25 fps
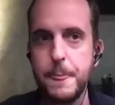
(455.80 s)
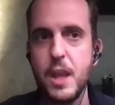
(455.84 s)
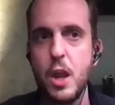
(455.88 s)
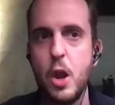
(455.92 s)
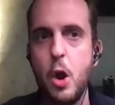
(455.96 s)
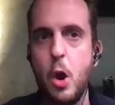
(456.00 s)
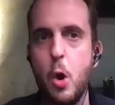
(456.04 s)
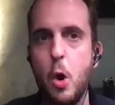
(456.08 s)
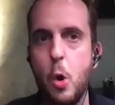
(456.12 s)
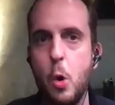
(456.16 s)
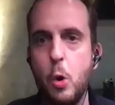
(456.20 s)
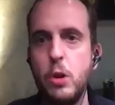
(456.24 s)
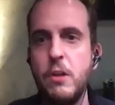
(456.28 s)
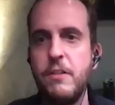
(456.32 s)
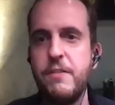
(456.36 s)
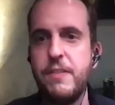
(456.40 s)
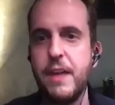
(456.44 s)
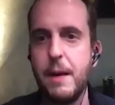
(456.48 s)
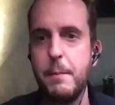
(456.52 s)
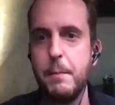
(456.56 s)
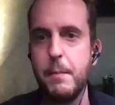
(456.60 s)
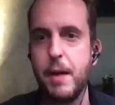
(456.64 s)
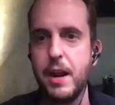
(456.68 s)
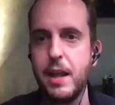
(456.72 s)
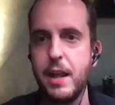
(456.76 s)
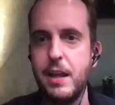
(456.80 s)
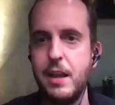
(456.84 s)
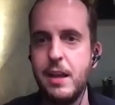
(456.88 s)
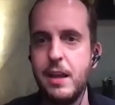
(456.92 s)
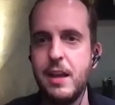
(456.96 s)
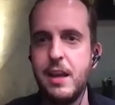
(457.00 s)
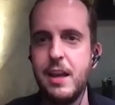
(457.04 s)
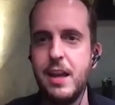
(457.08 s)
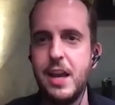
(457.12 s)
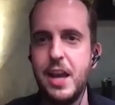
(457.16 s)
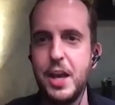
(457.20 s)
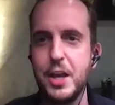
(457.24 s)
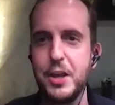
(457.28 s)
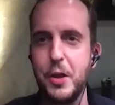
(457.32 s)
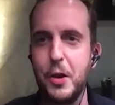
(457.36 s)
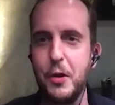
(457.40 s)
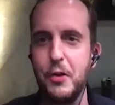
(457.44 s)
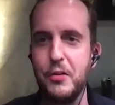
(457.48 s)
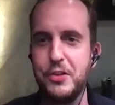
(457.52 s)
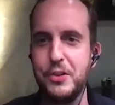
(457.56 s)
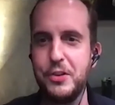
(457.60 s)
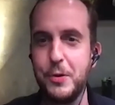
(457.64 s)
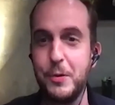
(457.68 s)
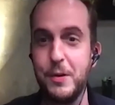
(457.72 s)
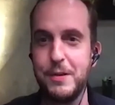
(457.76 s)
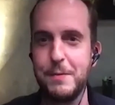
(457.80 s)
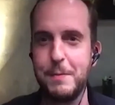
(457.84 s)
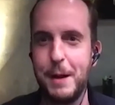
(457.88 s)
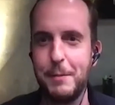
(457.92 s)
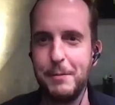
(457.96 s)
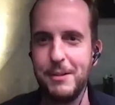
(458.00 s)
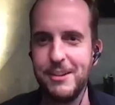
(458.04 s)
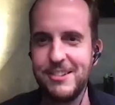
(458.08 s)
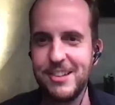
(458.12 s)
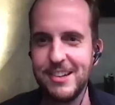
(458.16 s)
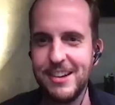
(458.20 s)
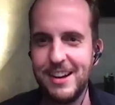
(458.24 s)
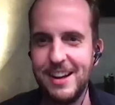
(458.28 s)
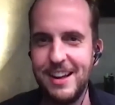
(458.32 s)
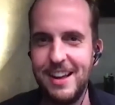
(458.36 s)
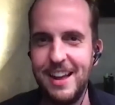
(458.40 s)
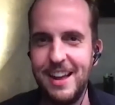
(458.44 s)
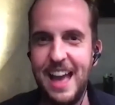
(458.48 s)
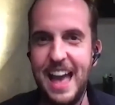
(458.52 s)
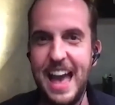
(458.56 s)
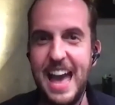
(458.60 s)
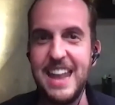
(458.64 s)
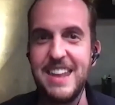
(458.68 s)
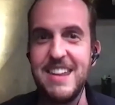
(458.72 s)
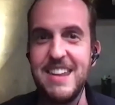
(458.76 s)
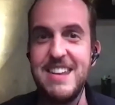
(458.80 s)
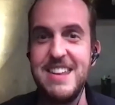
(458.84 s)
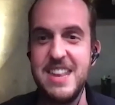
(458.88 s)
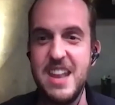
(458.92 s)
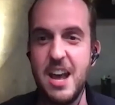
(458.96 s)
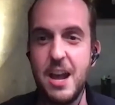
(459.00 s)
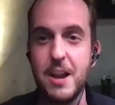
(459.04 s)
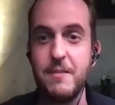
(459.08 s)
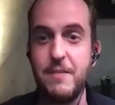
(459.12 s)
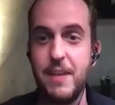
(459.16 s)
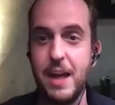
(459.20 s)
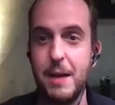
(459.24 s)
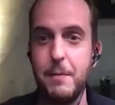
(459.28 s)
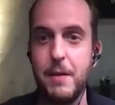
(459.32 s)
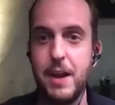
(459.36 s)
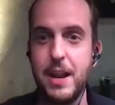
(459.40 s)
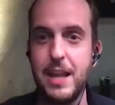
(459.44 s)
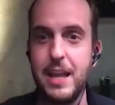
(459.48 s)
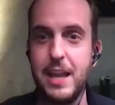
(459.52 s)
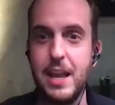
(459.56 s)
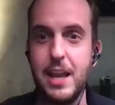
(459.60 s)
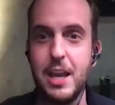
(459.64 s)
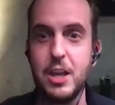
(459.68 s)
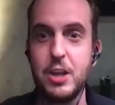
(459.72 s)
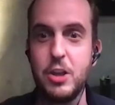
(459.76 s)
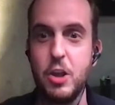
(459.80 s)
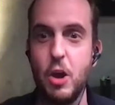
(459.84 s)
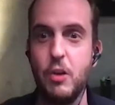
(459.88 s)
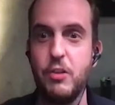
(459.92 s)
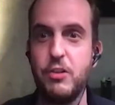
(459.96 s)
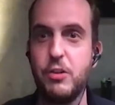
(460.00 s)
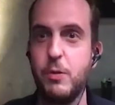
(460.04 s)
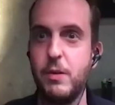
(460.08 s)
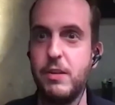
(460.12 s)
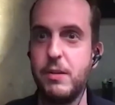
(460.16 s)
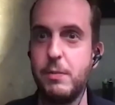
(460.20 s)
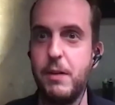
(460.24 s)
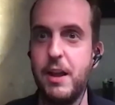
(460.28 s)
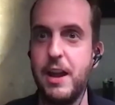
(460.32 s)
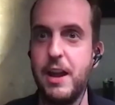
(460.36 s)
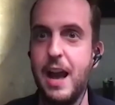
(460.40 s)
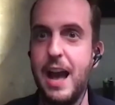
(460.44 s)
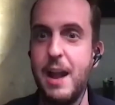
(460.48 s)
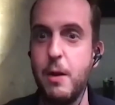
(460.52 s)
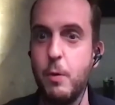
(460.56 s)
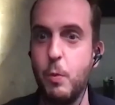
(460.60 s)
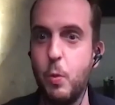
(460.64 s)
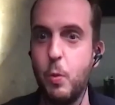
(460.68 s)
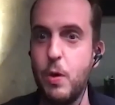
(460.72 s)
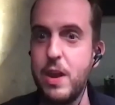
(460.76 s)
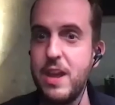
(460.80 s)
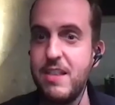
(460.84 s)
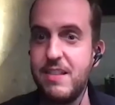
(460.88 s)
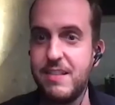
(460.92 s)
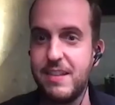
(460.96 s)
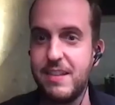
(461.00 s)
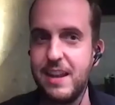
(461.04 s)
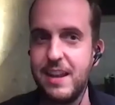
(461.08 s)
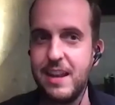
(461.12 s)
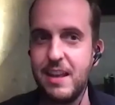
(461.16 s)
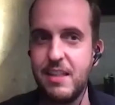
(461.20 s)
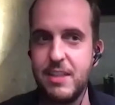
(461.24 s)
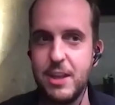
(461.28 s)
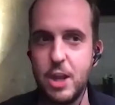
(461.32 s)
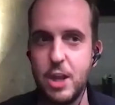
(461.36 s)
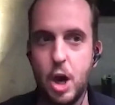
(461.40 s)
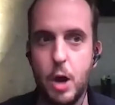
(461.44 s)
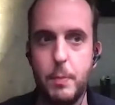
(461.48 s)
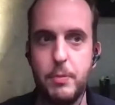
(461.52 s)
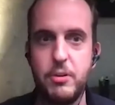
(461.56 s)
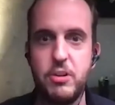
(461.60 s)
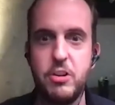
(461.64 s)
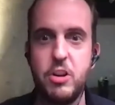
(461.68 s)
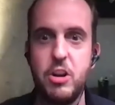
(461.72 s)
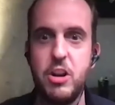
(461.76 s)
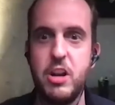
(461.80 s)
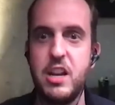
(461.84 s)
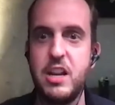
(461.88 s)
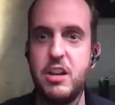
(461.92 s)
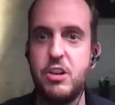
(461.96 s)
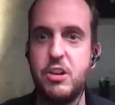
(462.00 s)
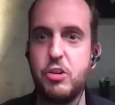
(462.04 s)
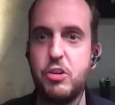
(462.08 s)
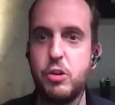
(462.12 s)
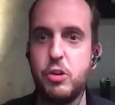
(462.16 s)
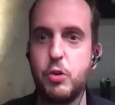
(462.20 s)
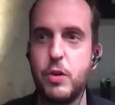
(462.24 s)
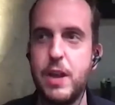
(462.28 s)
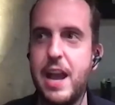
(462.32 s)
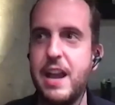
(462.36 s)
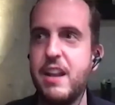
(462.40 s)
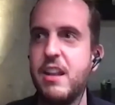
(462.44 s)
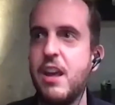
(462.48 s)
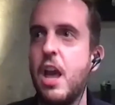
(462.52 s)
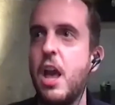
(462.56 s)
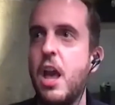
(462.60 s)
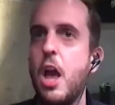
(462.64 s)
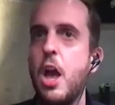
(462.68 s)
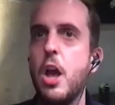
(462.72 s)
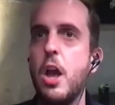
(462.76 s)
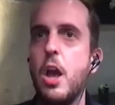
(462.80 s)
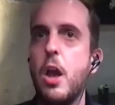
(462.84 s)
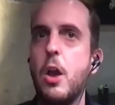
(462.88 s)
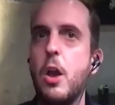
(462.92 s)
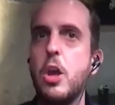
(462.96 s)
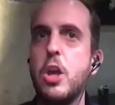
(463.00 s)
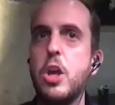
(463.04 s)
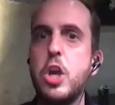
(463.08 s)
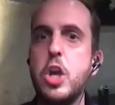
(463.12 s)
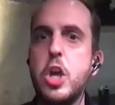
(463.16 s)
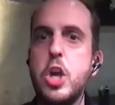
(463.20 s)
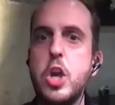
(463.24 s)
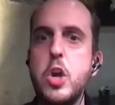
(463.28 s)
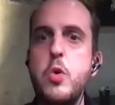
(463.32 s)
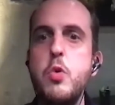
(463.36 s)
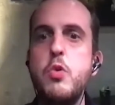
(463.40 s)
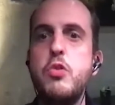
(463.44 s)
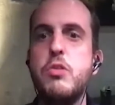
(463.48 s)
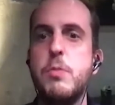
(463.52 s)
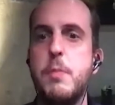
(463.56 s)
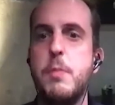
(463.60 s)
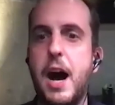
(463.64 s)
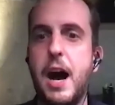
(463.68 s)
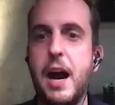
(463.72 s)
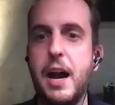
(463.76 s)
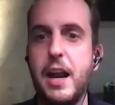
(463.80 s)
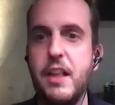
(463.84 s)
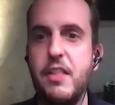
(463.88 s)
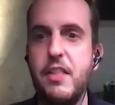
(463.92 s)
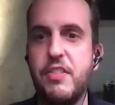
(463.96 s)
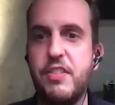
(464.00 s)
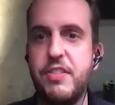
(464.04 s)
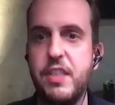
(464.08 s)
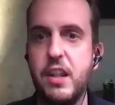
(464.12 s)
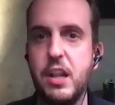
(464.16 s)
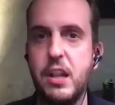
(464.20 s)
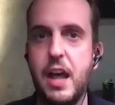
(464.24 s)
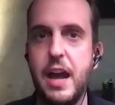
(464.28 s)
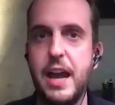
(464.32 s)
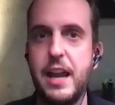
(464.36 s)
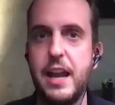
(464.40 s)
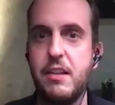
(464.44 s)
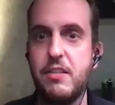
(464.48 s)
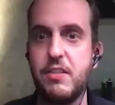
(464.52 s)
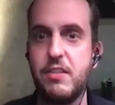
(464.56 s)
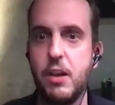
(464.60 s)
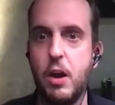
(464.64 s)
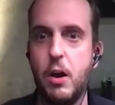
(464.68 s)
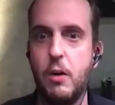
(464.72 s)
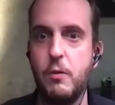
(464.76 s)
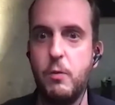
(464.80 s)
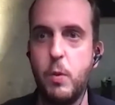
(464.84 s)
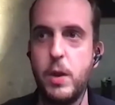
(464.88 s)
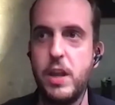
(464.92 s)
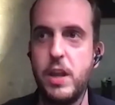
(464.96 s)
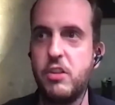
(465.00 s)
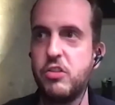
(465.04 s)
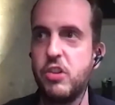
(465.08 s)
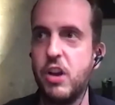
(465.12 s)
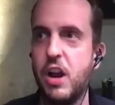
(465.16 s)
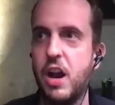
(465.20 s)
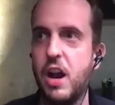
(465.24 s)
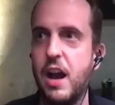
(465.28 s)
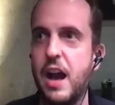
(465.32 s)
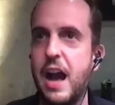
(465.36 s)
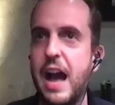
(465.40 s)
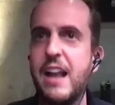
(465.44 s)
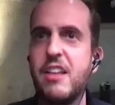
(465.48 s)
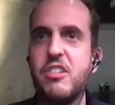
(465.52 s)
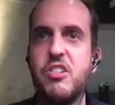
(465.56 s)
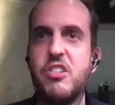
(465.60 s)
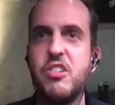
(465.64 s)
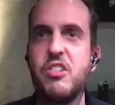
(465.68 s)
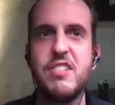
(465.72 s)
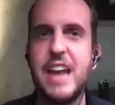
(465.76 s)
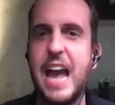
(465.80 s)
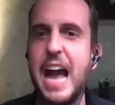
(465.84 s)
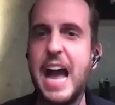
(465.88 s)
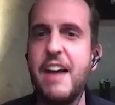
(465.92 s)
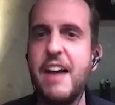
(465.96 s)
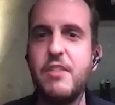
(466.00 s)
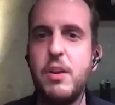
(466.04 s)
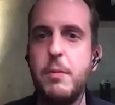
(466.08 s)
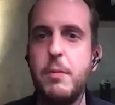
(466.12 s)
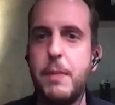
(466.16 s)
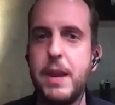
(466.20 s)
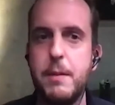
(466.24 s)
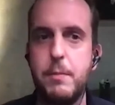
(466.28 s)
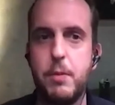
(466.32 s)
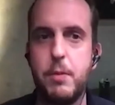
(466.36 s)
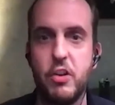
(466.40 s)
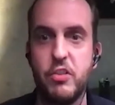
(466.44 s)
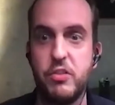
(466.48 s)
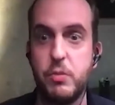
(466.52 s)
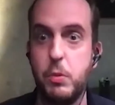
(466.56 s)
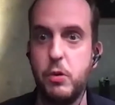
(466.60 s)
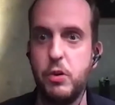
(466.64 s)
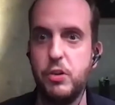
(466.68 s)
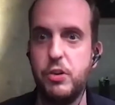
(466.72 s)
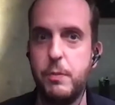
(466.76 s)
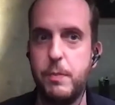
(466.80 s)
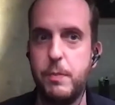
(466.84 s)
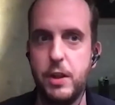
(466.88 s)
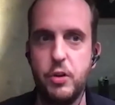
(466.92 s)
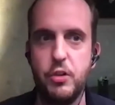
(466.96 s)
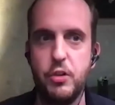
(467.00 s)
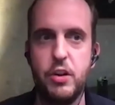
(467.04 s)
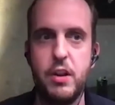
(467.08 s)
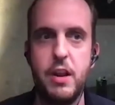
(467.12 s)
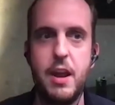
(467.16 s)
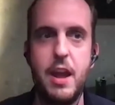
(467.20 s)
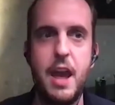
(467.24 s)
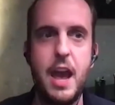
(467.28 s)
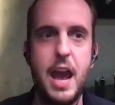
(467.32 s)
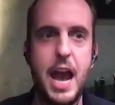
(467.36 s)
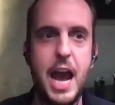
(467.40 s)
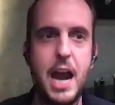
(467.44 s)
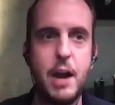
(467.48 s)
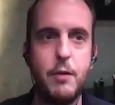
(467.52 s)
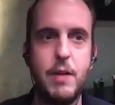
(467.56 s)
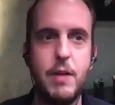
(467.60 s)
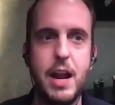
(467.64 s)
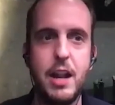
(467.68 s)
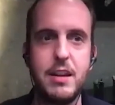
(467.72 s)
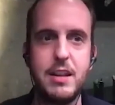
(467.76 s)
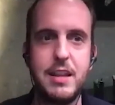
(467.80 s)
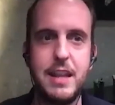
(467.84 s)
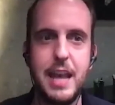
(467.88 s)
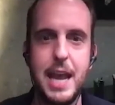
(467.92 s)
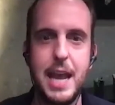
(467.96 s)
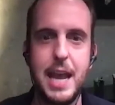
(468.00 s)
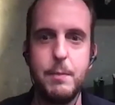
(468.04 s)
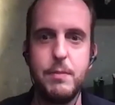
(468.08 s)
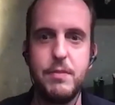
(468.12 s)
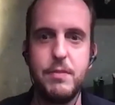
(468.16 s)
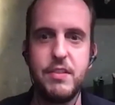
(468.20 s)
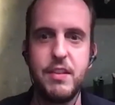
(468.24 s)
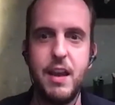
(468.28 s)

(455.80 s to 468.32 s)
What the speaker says: All of that money goes to its publisher, and none of that money goes to its player. And we see the opportunity to create huge markets, the likes of which just haven't been possible to build around games.